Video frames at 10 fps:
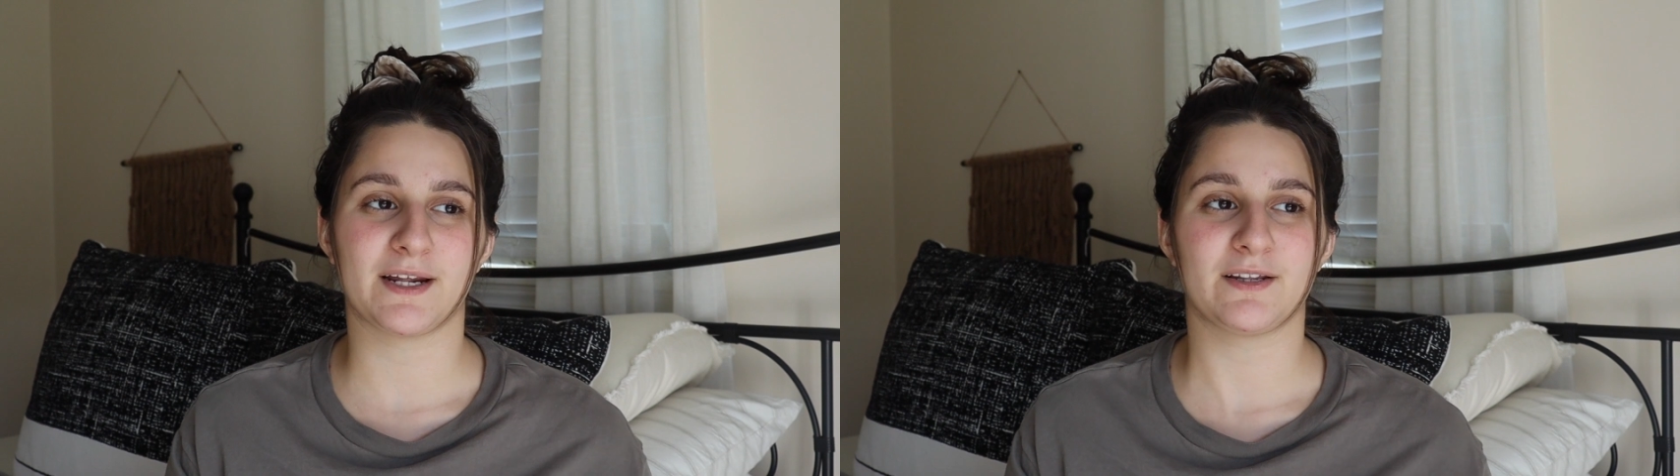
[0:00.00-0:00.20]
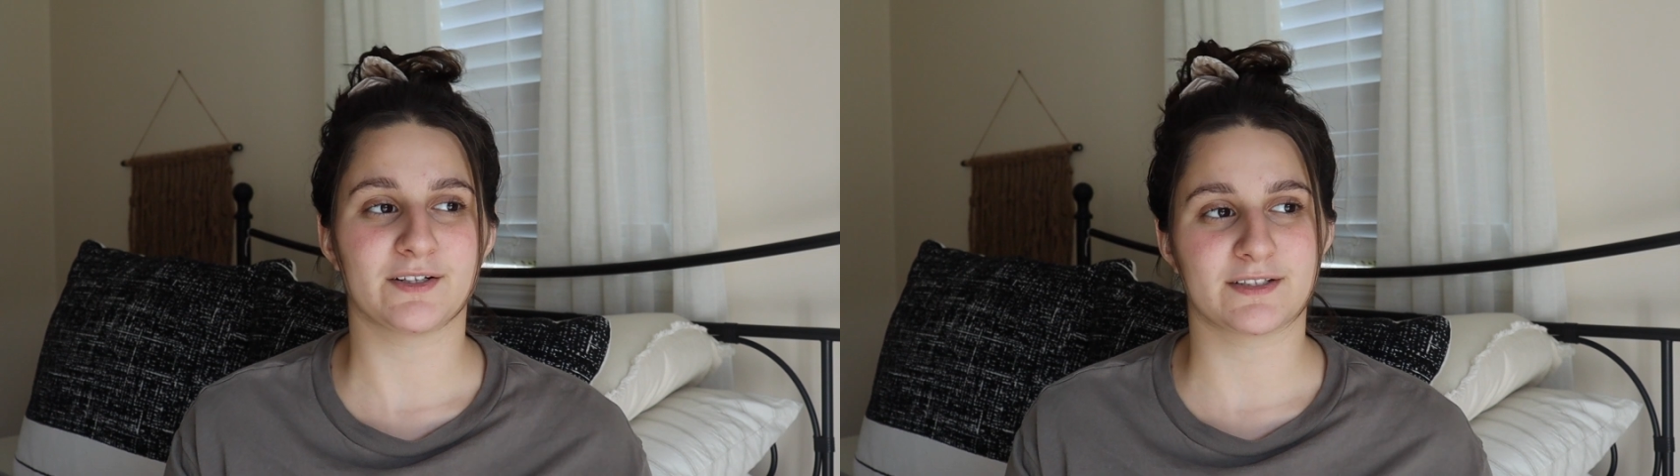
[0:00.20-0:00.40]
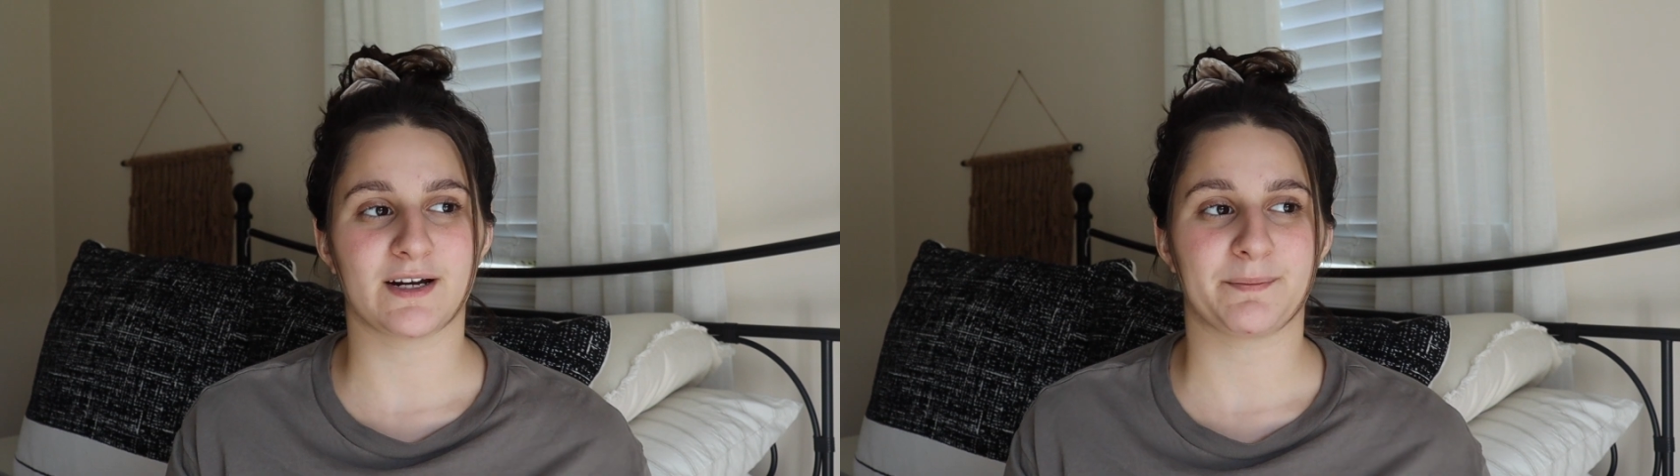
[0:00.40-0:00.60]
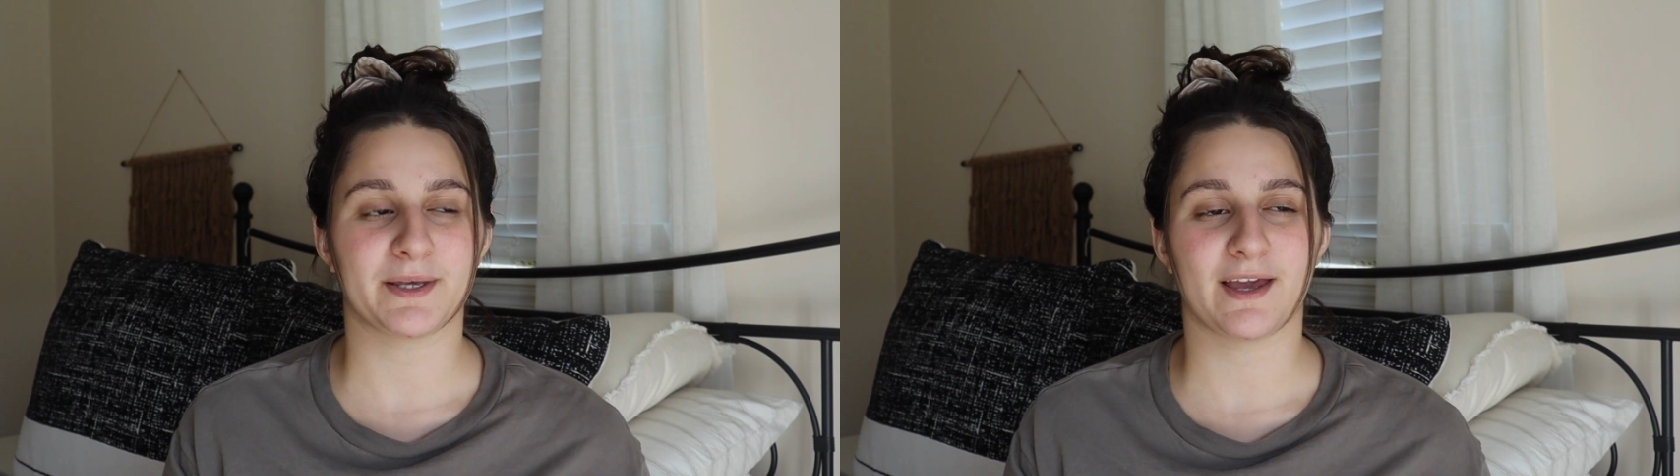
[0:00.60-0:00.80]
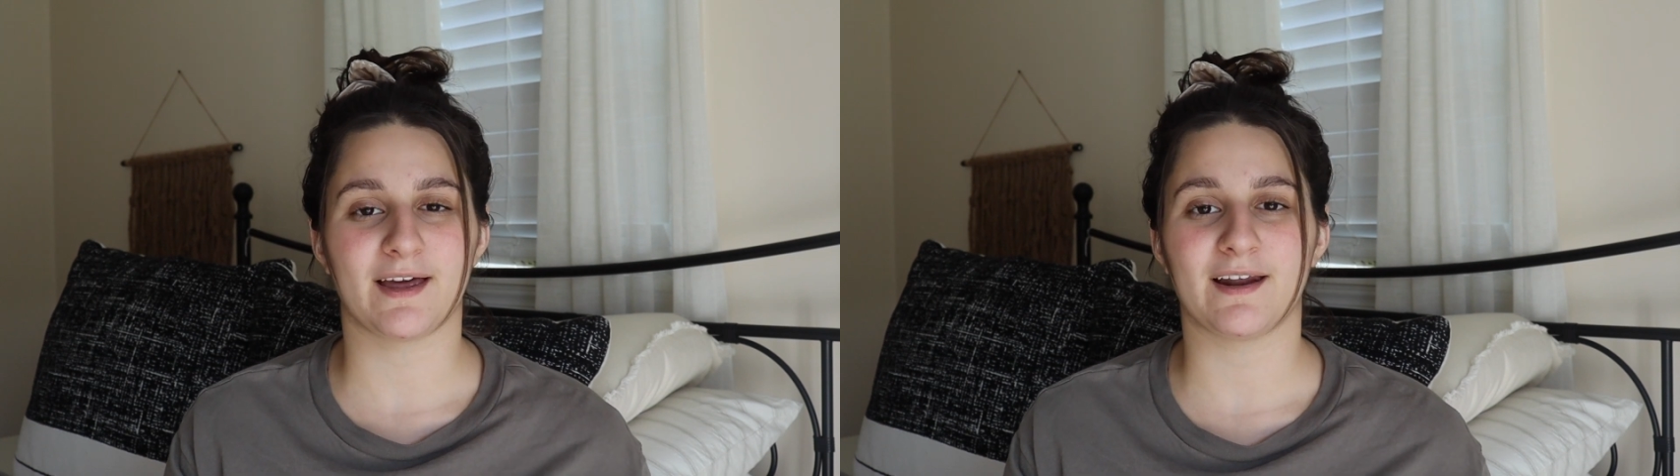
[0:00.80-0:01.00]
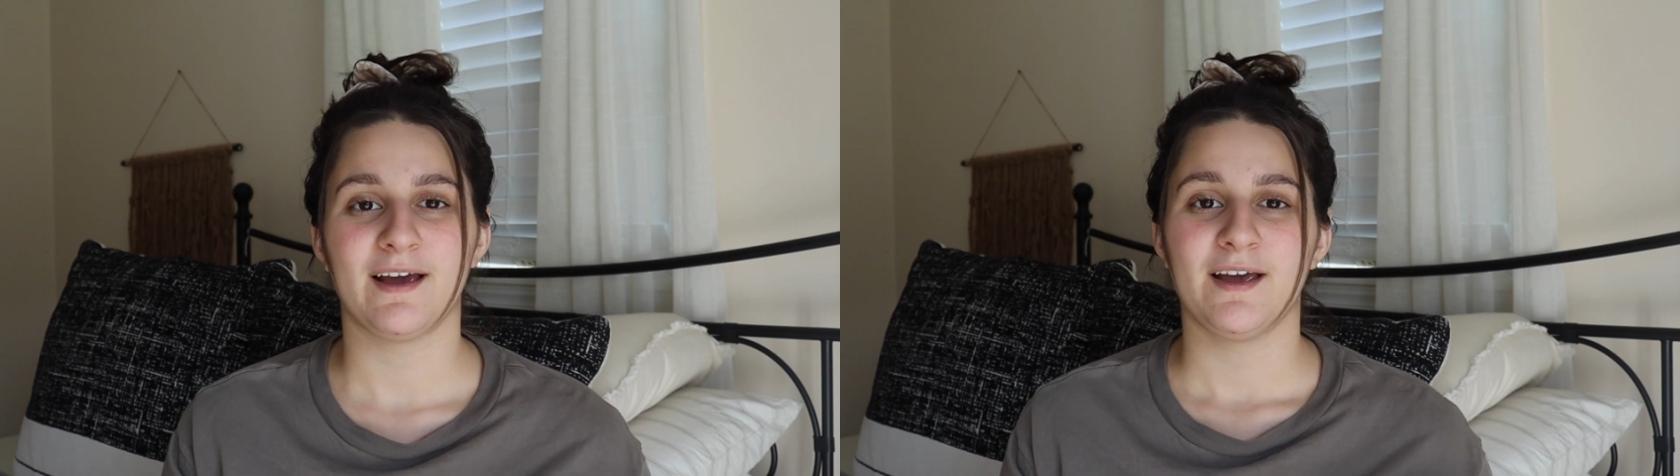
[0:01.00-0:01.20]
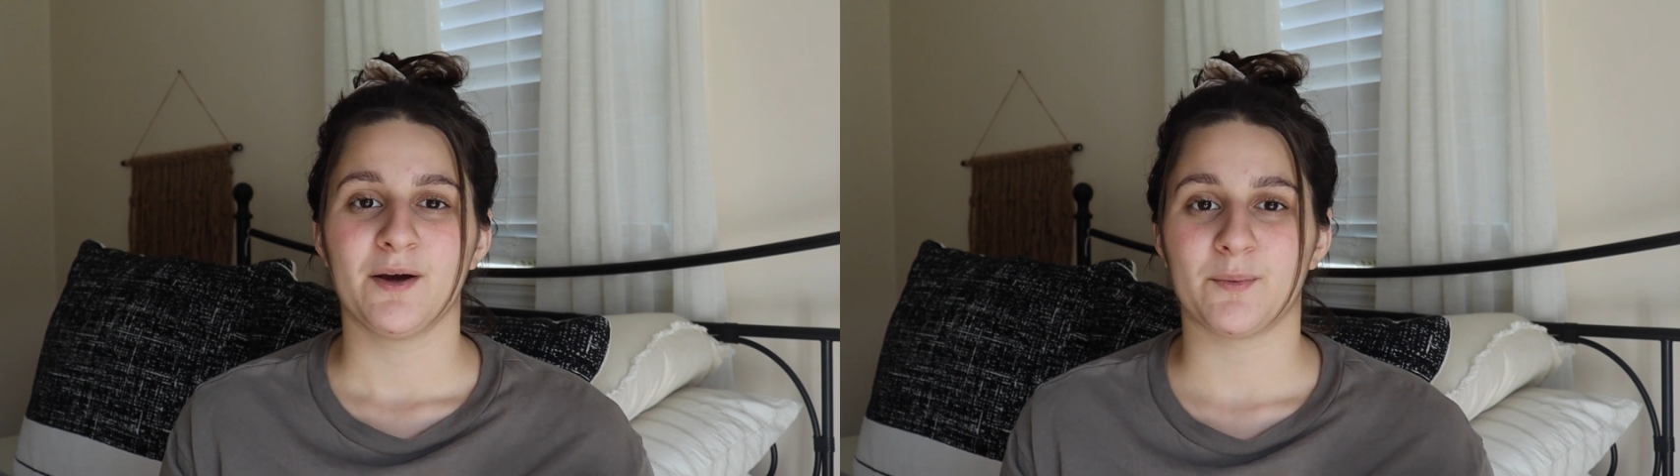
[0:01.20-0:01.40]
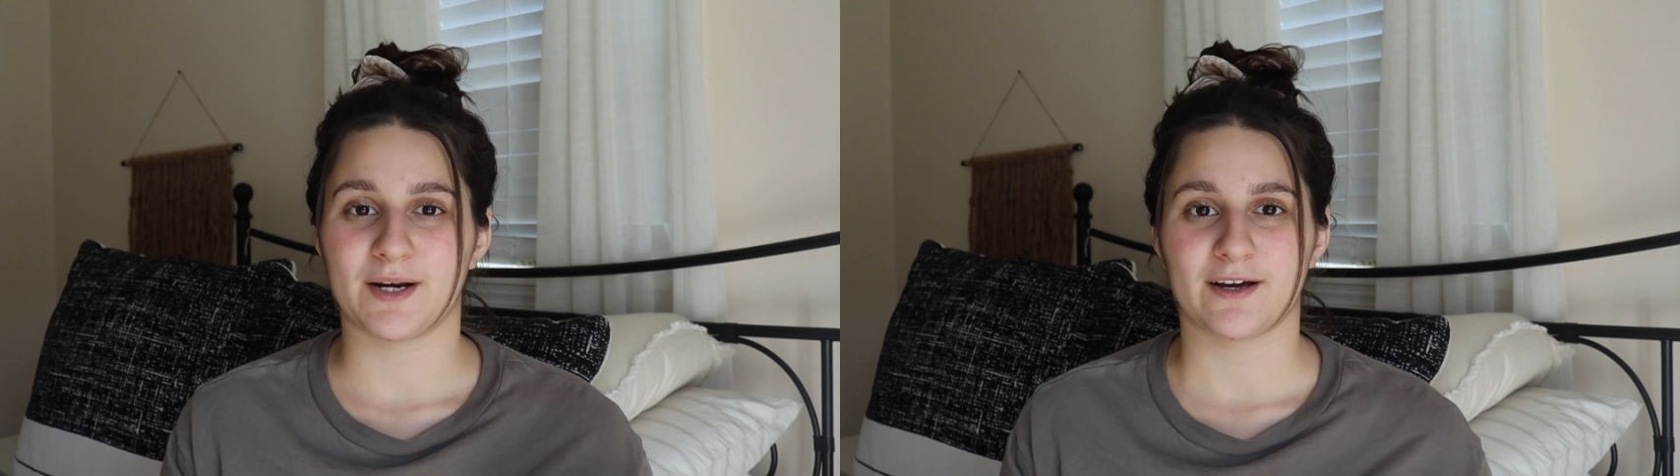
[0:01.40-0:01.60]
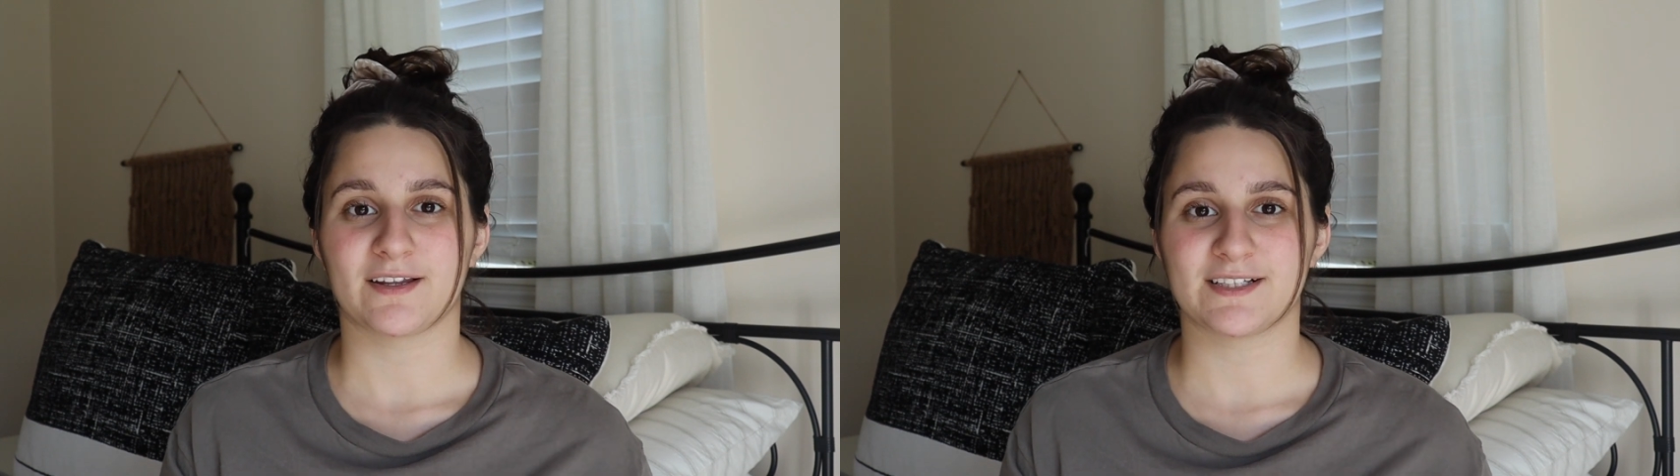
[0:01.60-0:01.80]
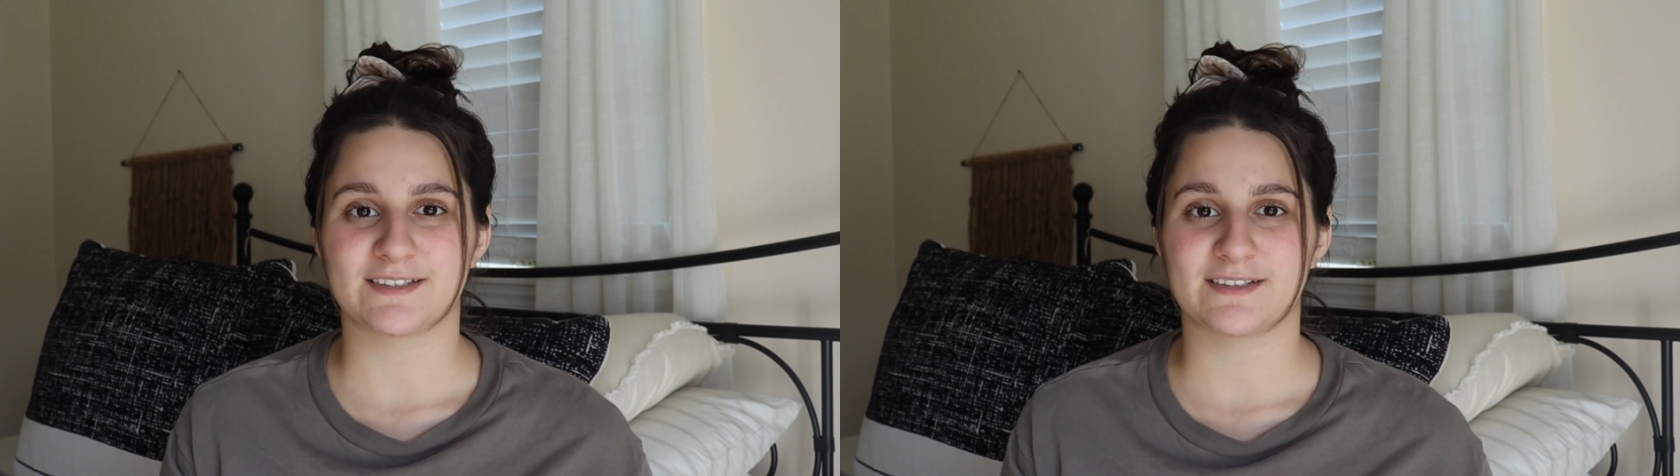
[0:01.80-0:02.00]
I looked it up again when I
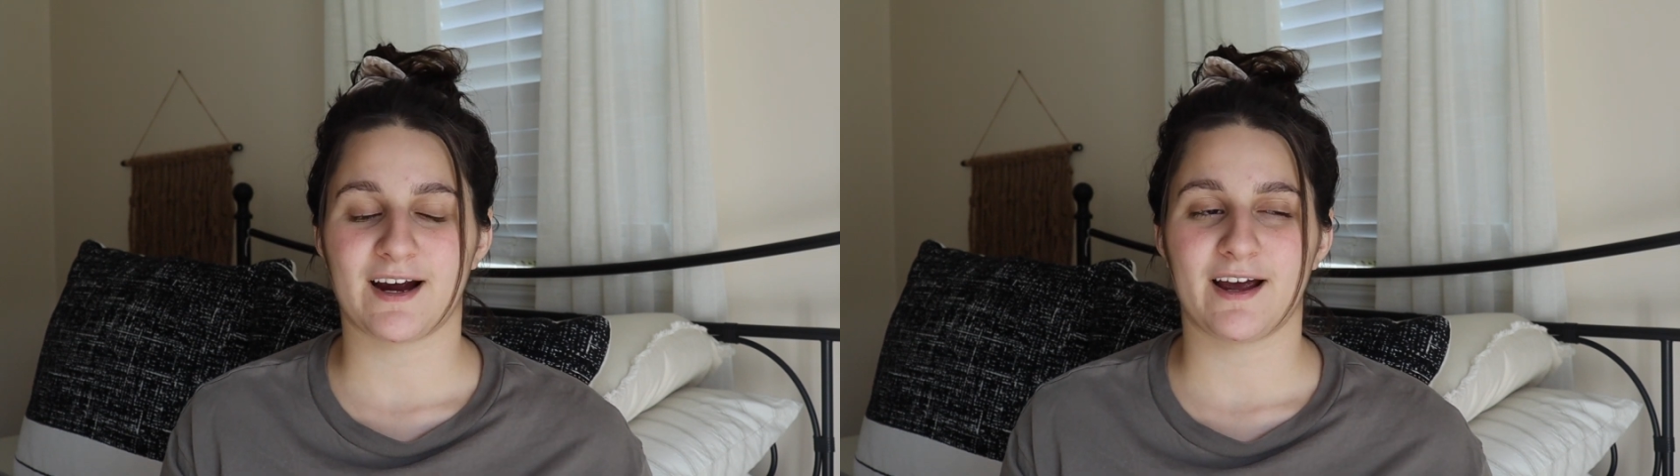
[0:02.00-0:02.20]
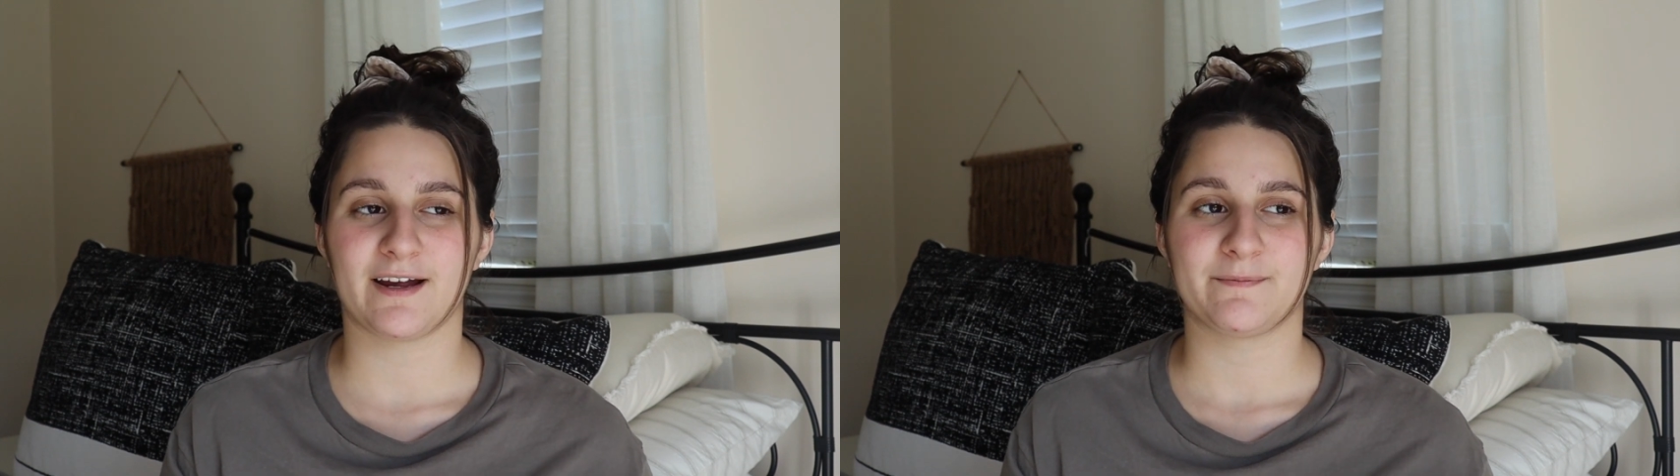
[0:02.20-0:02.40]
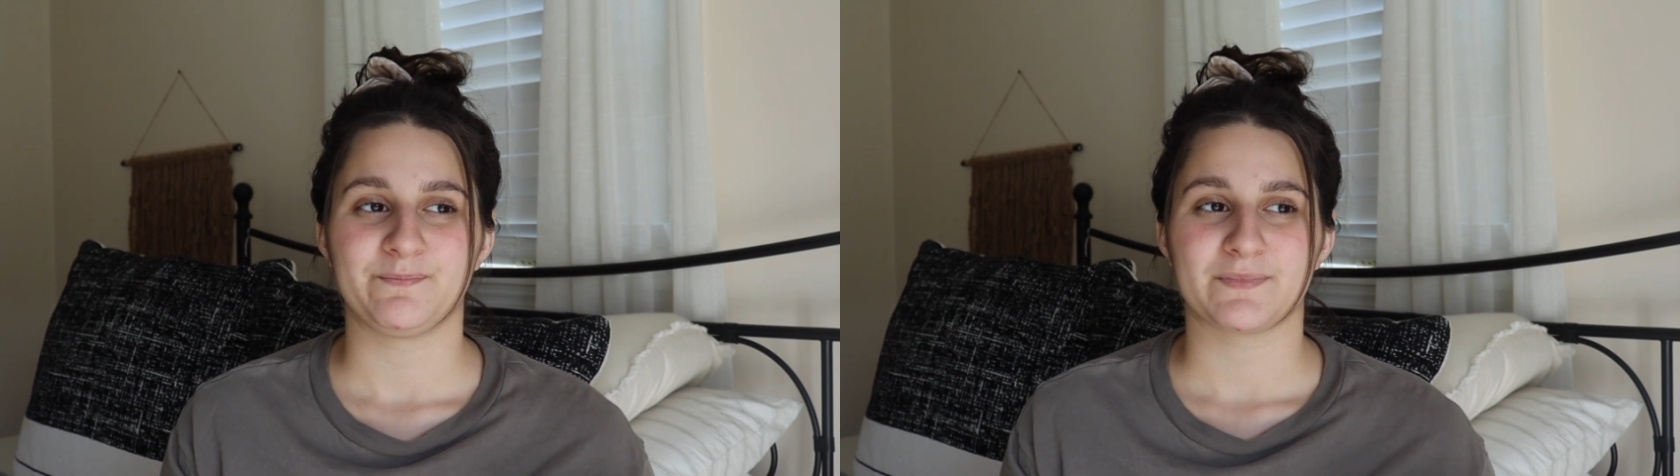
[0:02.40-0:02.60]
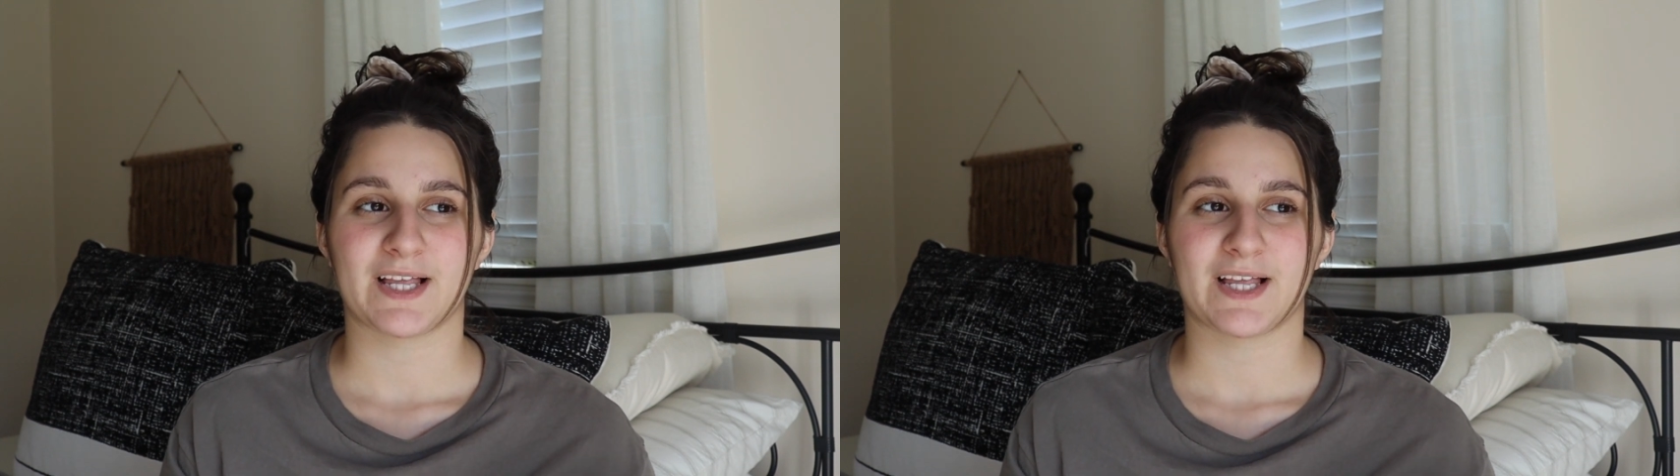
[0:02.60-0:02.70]
got this sty,